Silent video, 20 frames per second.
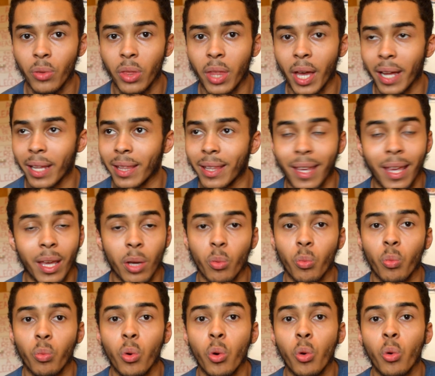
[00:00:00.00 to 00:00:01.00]
that it
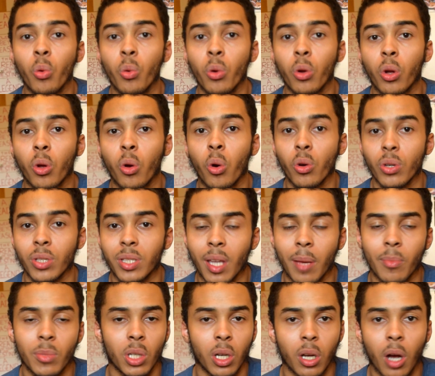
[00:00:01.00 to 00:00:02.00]
will cause
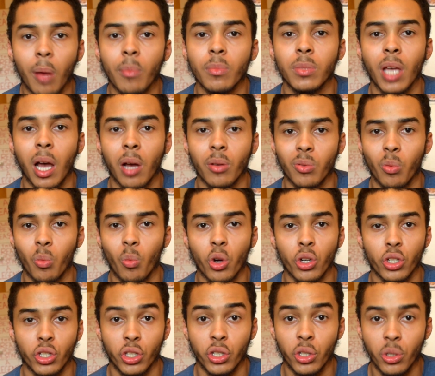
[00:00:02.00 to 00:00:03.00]
them to come down to
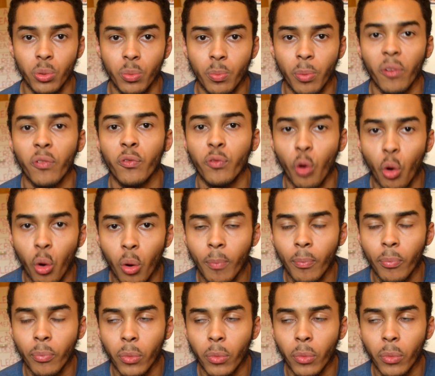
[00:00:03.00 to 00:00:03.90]
watch you perform.